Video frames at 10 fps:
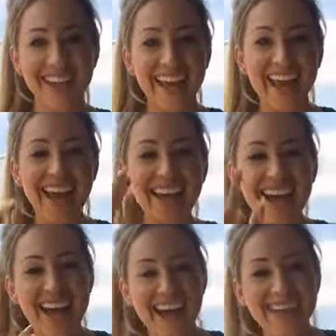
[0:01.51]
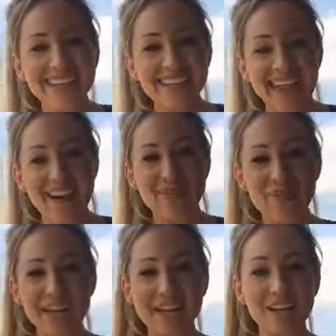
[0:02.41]
Hey guys, hey
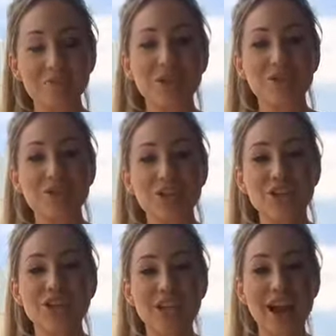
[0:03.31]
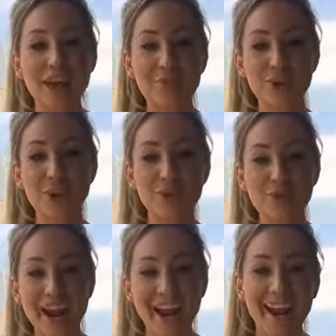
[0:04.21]
everybody at Complete Nutrition. I'm Lauren
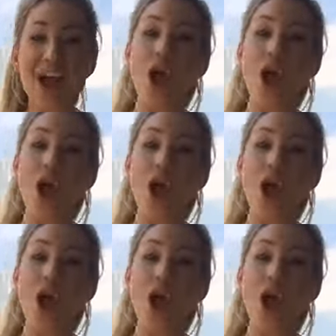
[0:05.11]
Way.